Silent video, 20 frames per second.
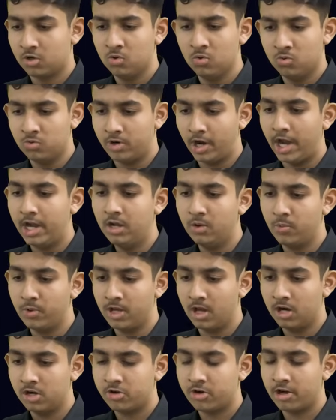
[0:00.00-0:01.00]
too right we
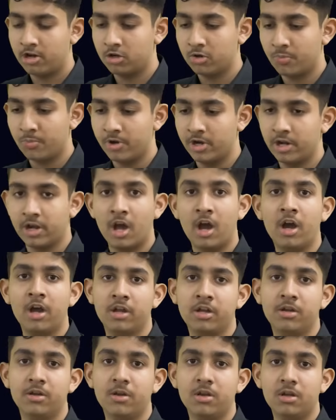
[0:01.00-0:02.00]
are trying to print
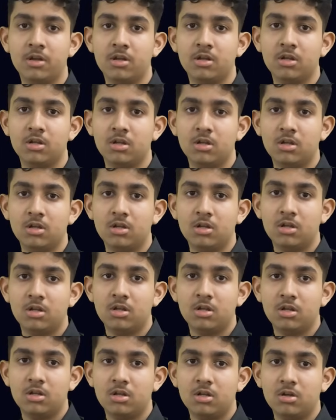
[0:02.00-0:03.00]
hi
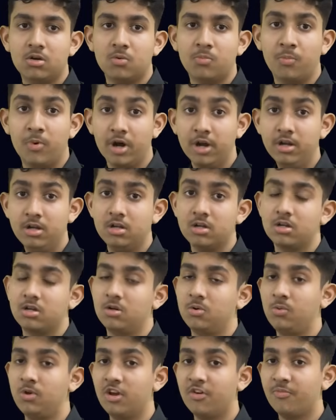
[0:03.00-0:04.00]
but
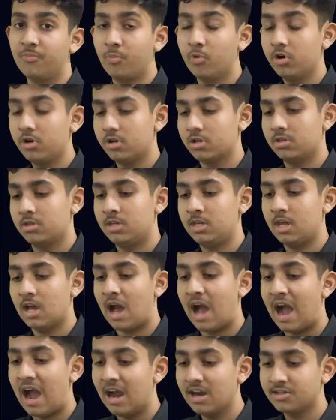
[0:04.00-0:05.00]
we have put the
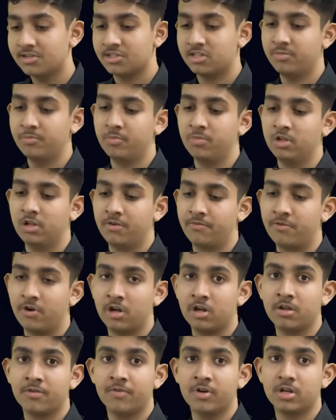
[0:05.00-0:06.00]
hash symbol in
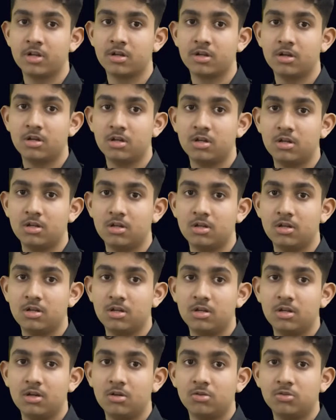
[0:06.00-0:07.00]
front of it
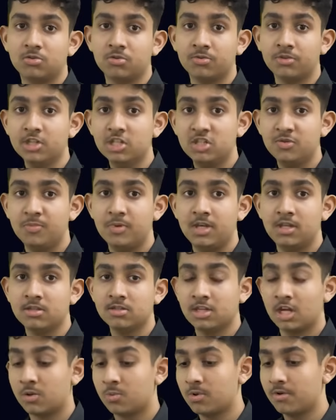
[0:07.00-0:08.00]
so this means
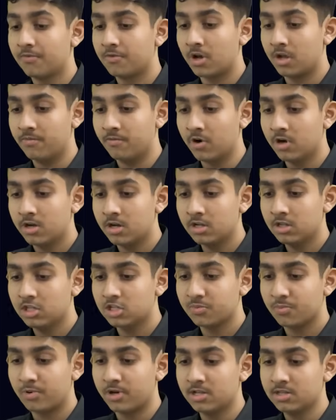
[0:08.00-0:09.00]
that we have converted this
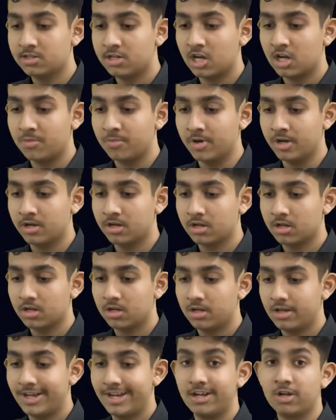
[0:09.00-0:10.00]
print statement
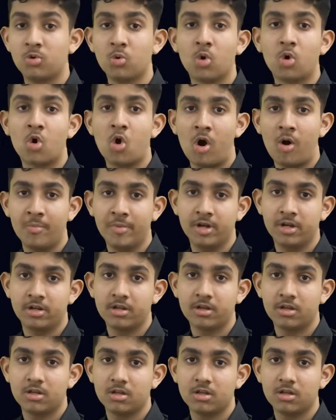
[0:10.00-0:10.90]
into a comment